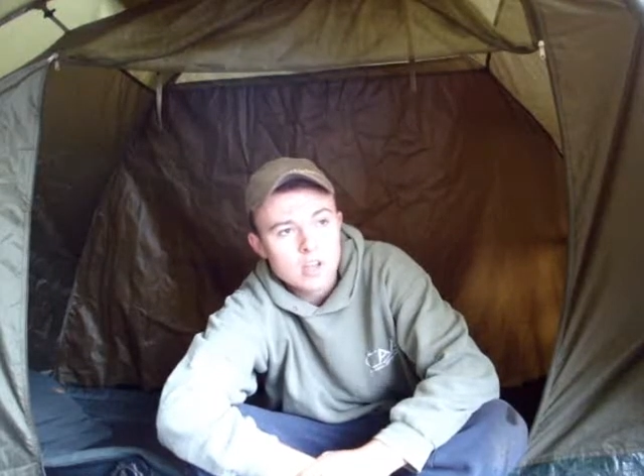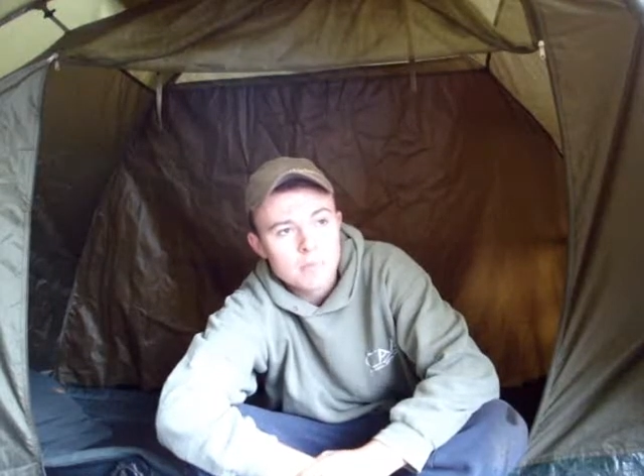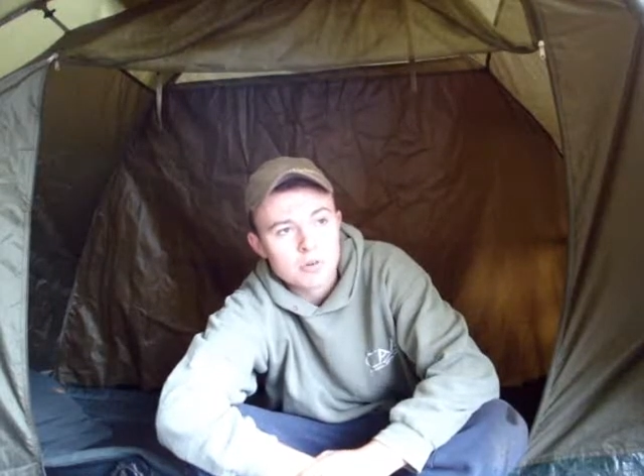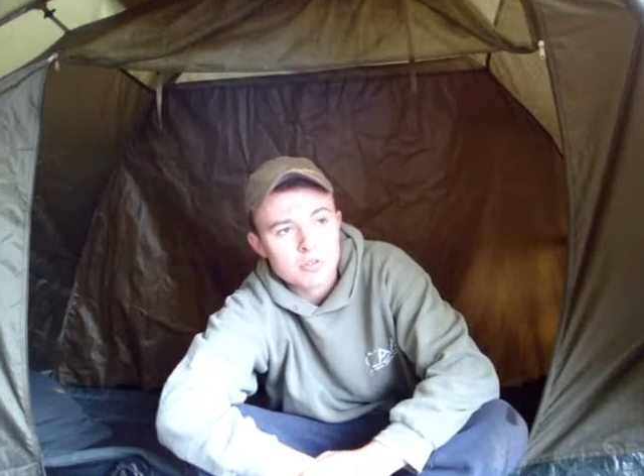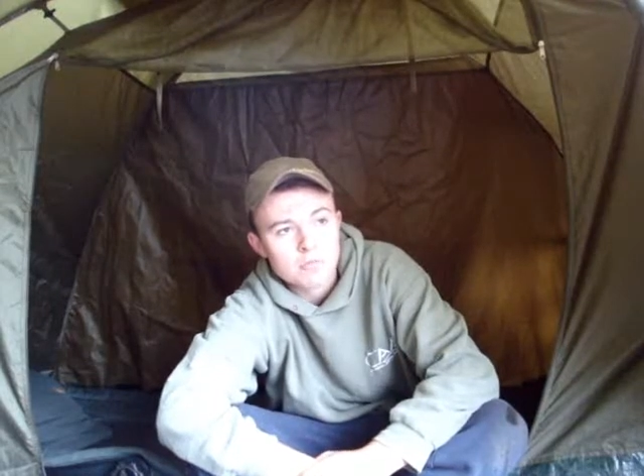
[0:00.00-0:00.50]

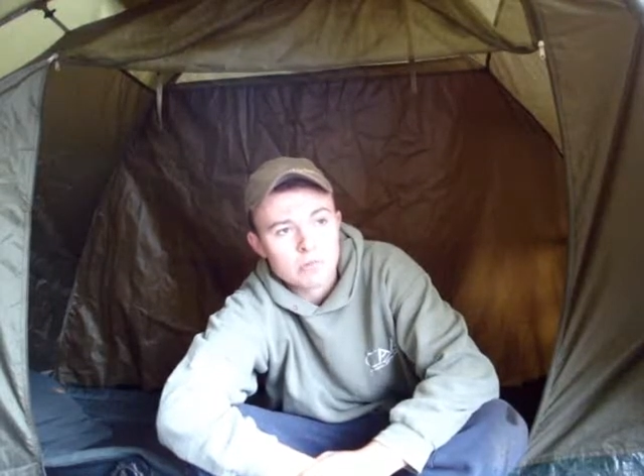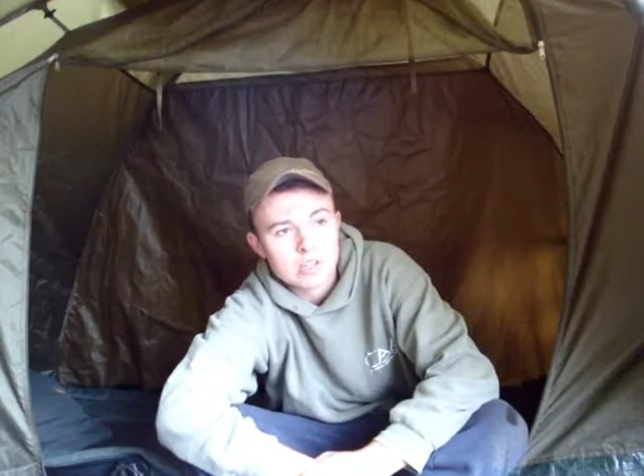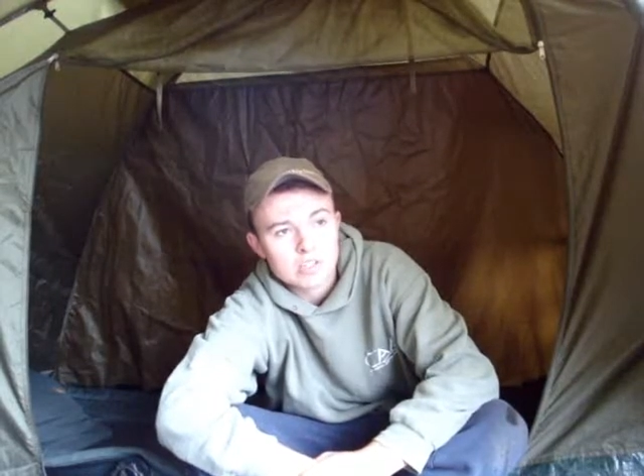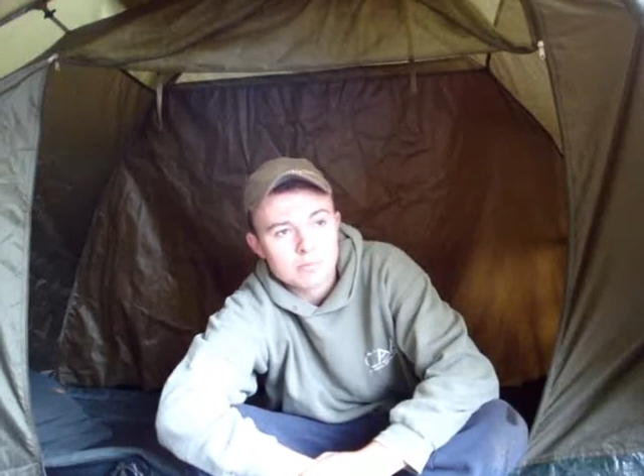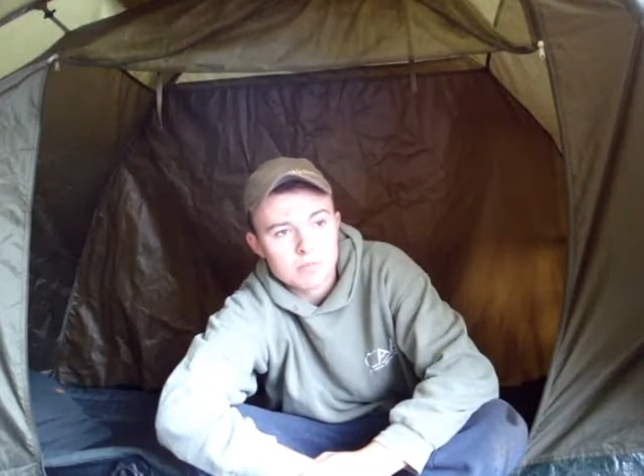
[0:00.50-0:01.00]
pushing right
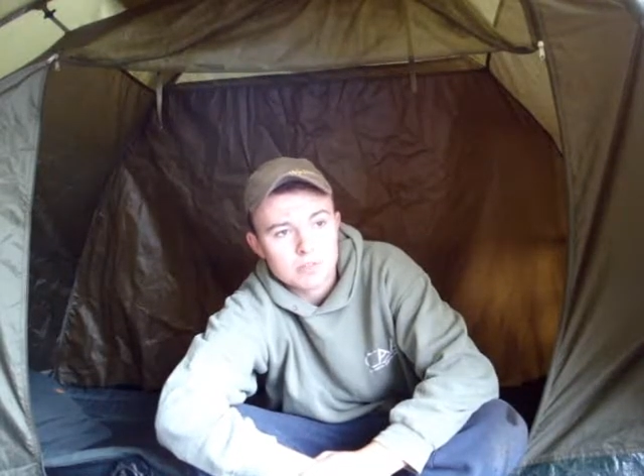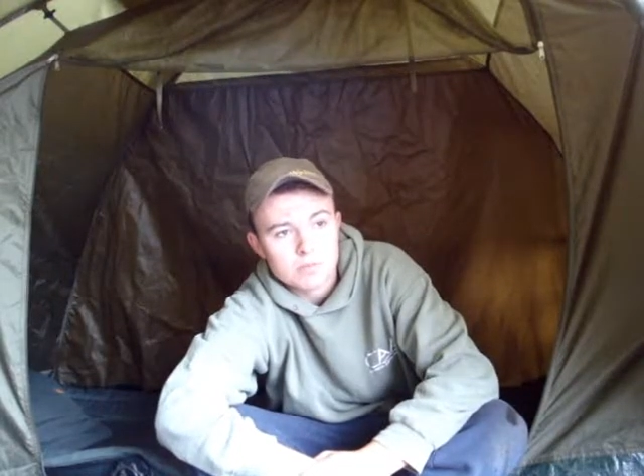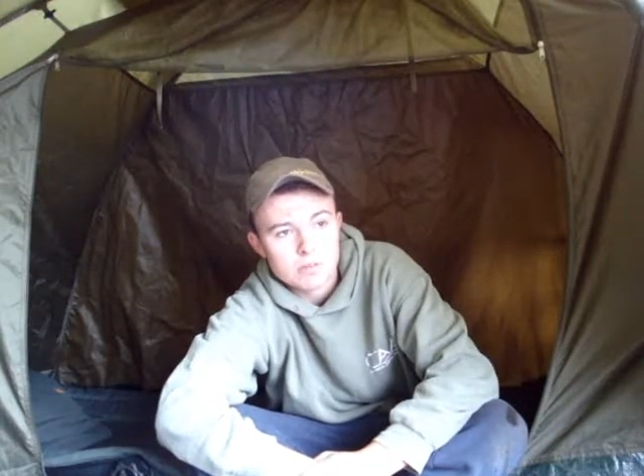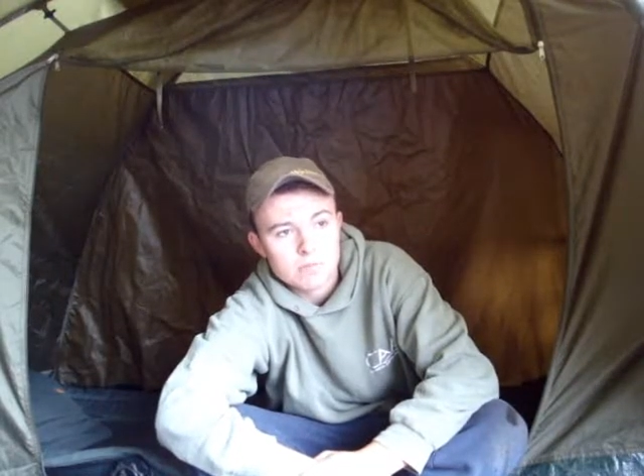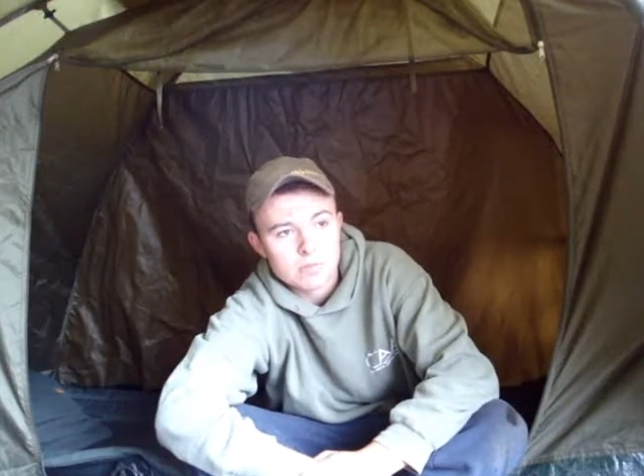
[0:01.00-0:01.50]
into my
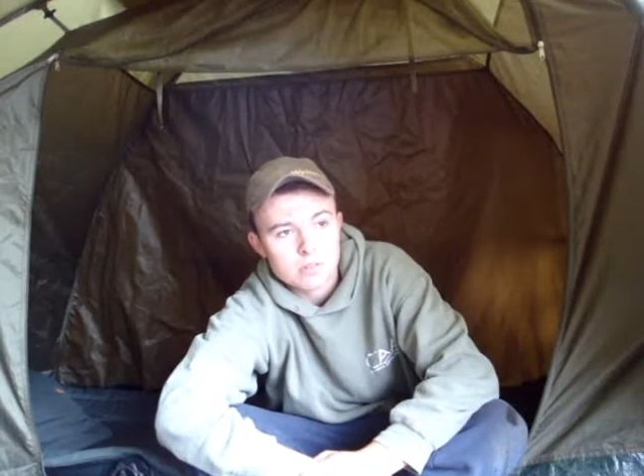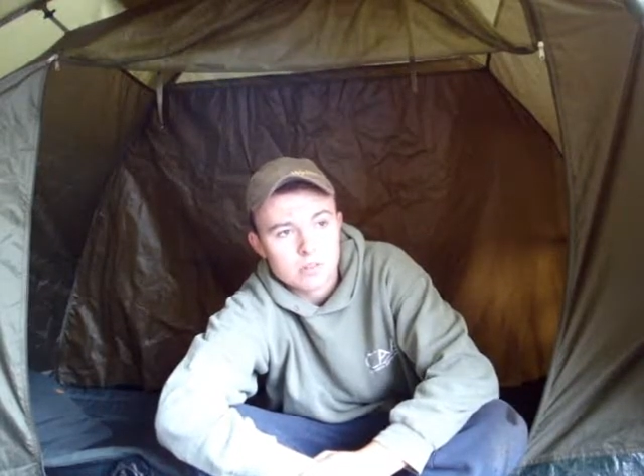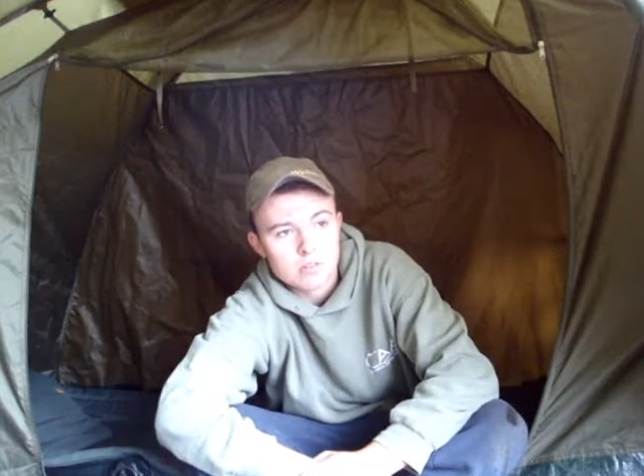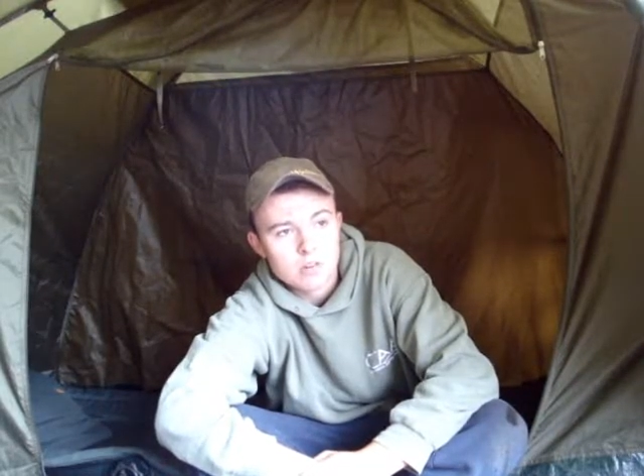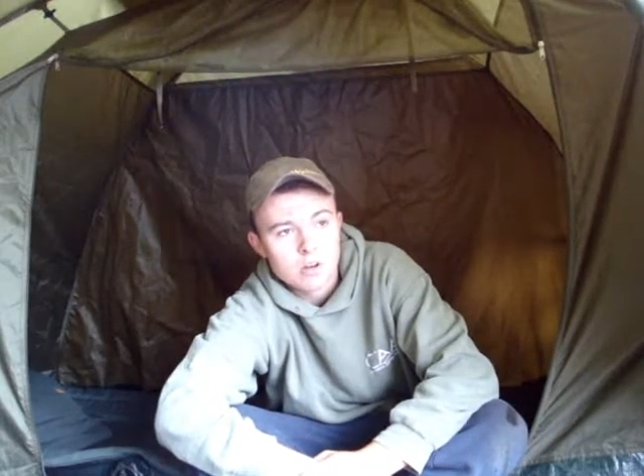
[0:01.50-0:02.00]
swim, so
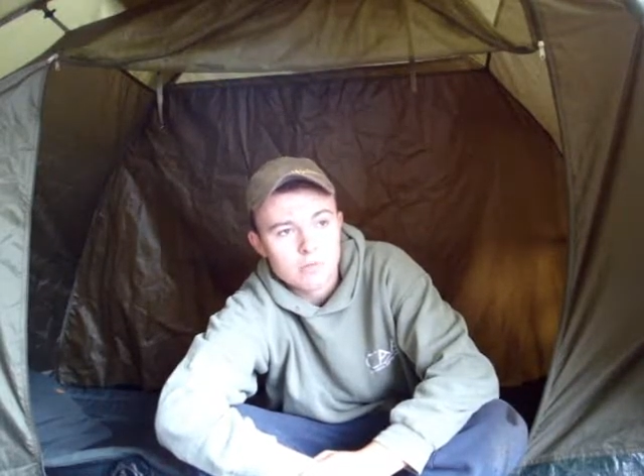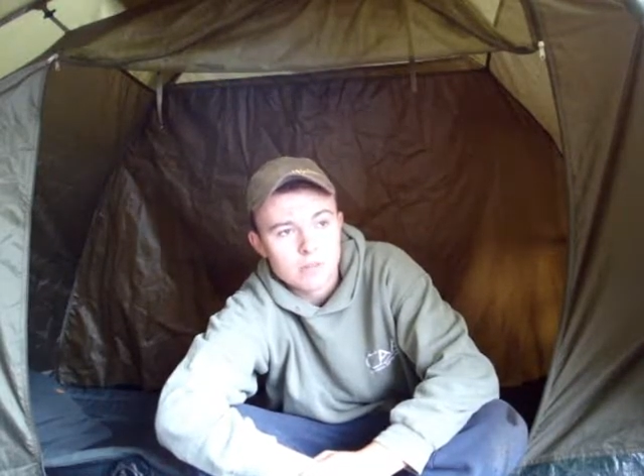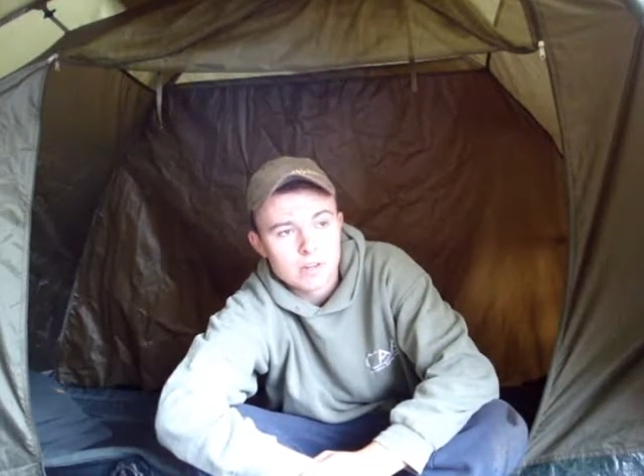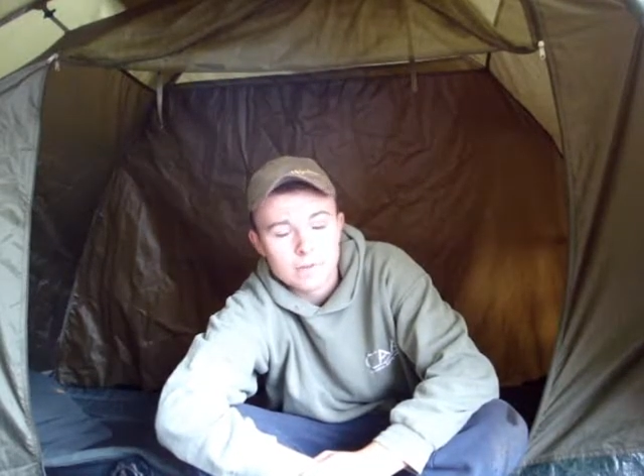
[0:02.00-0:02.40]
hopefully